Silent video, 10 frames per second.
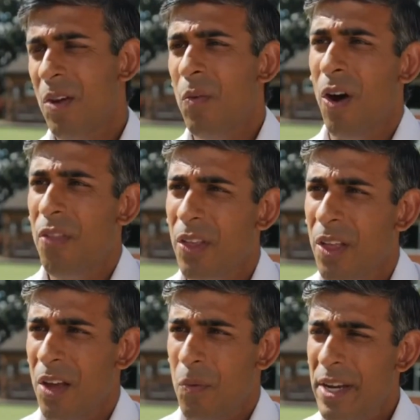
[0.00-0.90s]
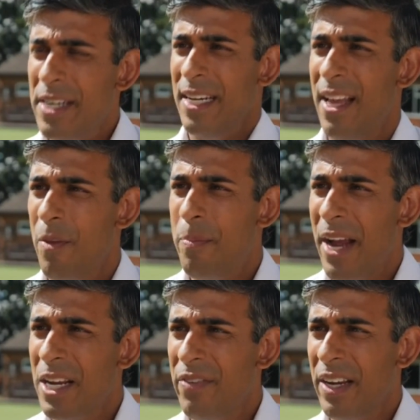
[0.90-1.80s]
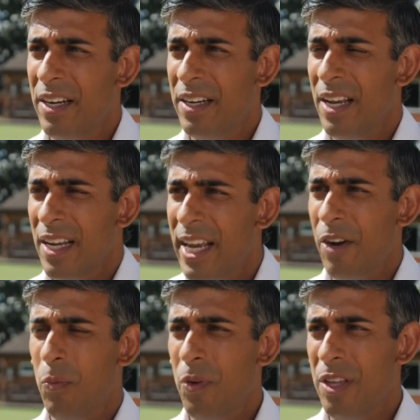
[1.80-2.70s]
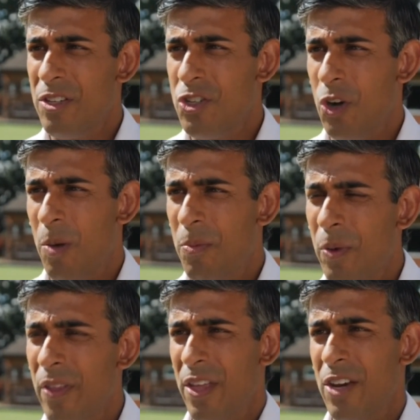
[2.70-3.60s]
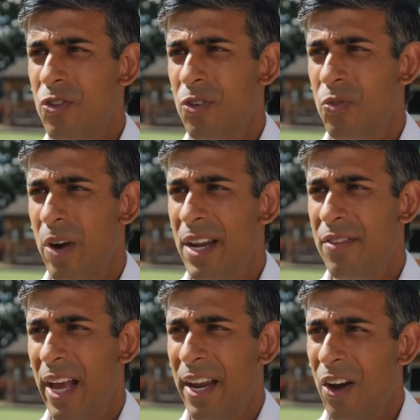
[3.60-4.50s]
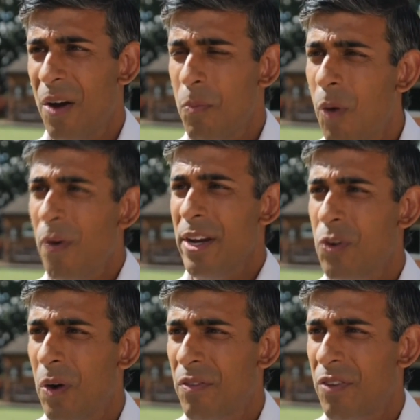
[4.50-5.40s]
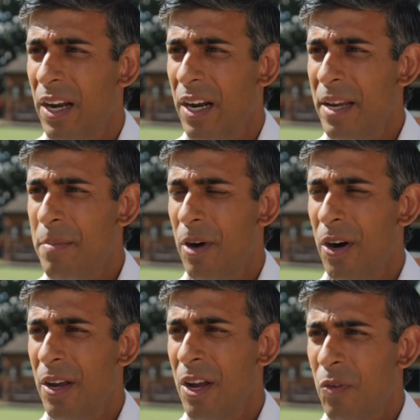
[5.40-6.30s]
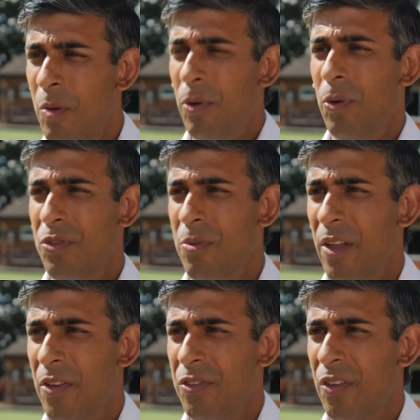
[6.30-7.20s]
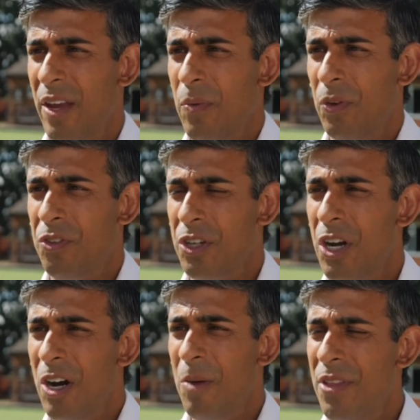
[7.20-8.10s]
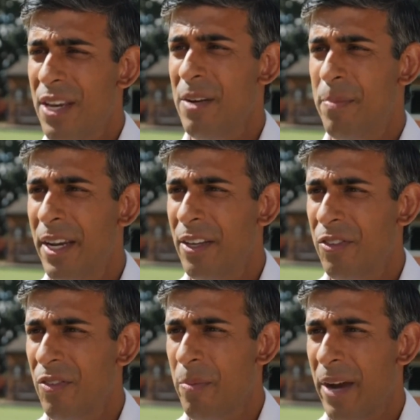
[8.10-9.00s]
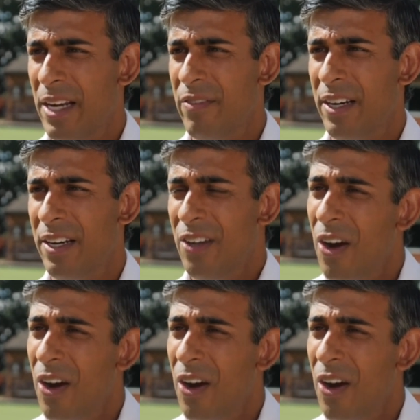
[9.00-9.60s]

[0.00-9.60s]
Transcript: Well, I think we need to let the Bank of England get on with its job with interest rates, and I'm worried, quite frankly, by reports from others that they want to curb the independence of the Bank of England.